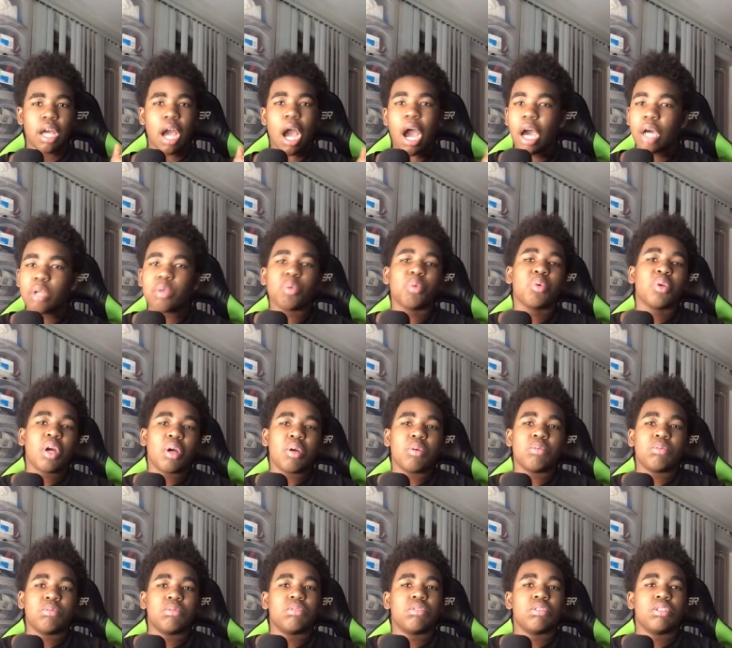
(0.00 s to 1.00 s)
I don't
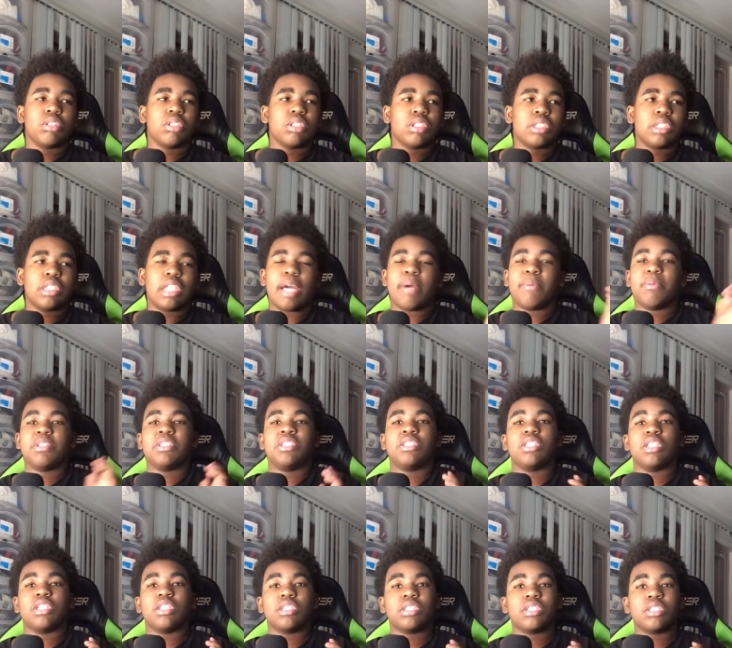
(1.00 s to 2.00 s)
know. That was
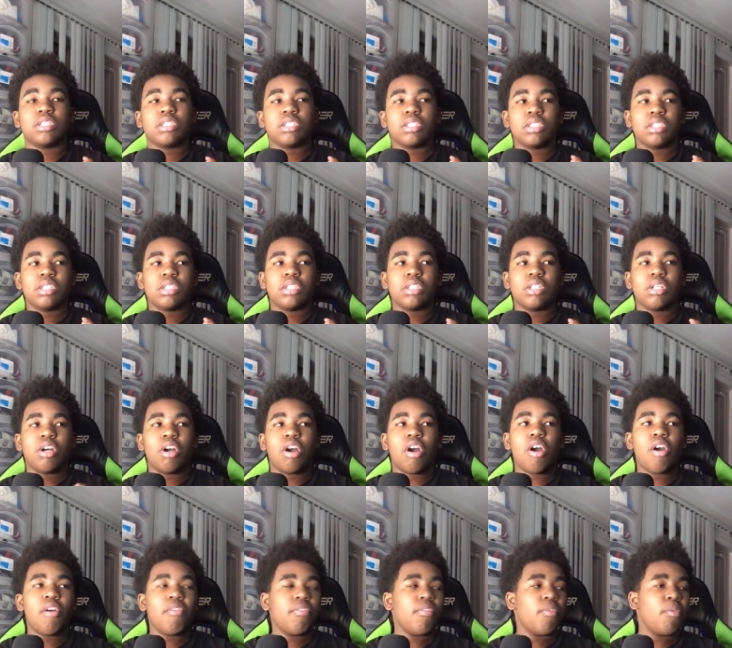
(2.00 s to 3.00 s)
just
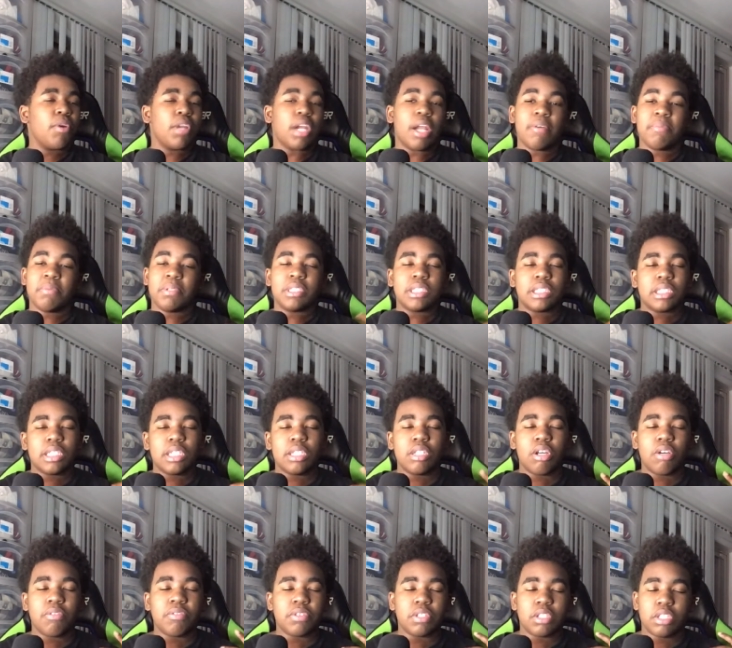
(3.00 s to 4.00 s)
off of what I've been seeing
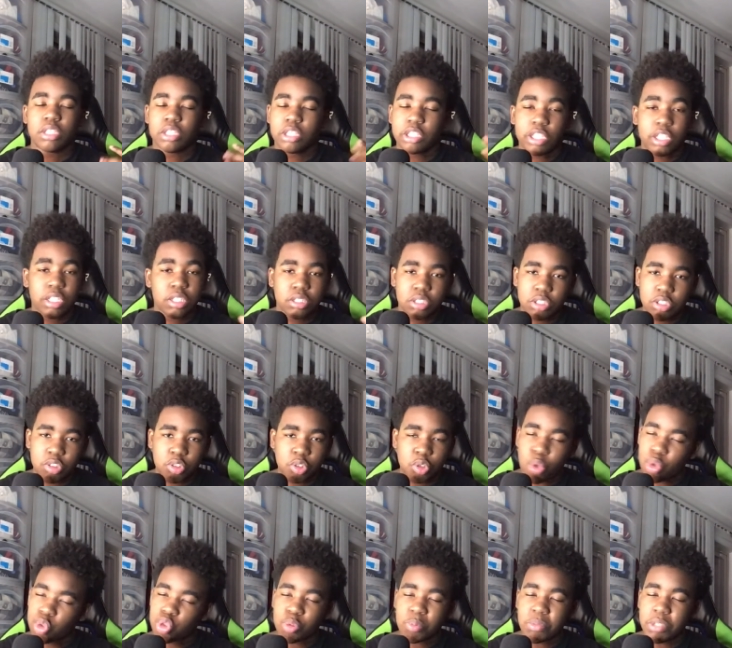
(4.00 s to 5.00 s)
off of the internet,
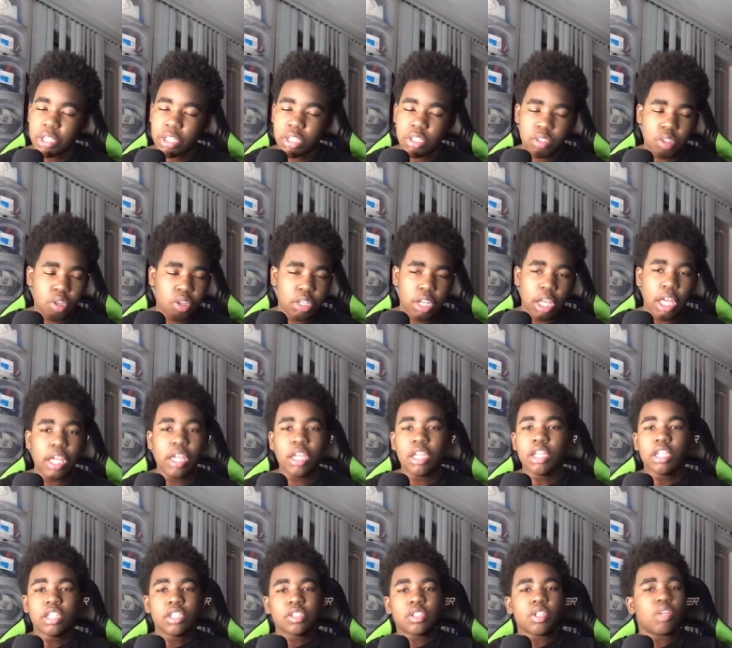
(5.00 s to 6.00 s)
social media and all that.
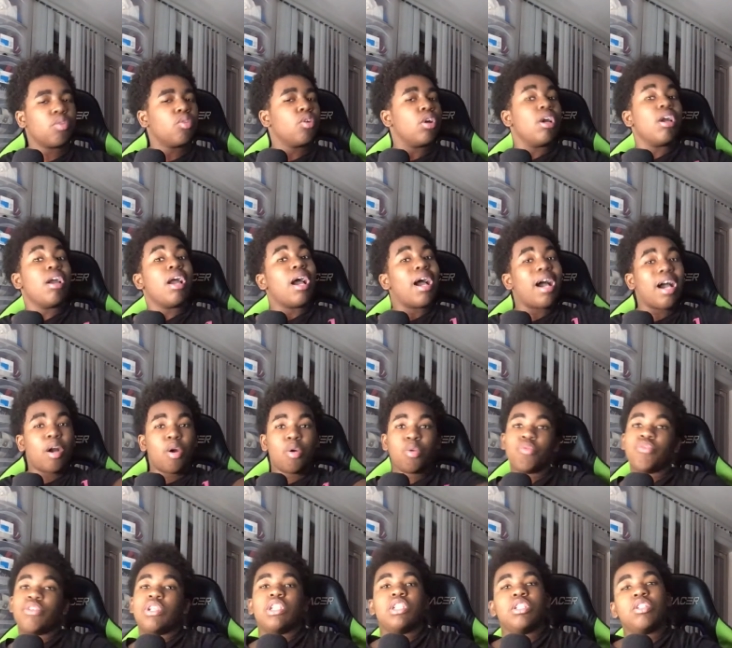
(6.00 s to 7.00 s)
So I
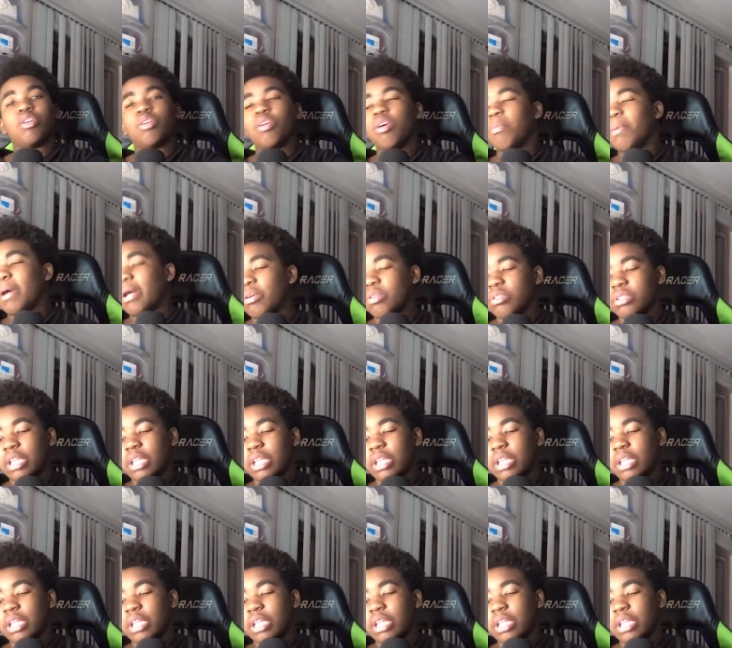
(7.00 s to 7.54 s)
don't really know about that.